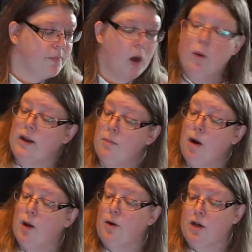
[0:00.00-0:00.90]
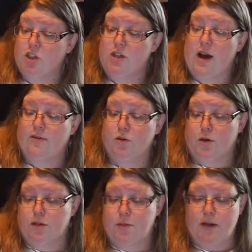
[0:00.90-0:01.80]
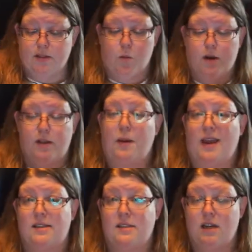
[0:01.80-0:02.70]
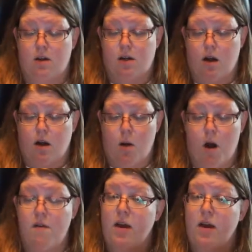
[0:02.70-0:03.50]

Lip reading: oh, and I Mod Podged it afterwards because I wanted the paint to stay on and not come off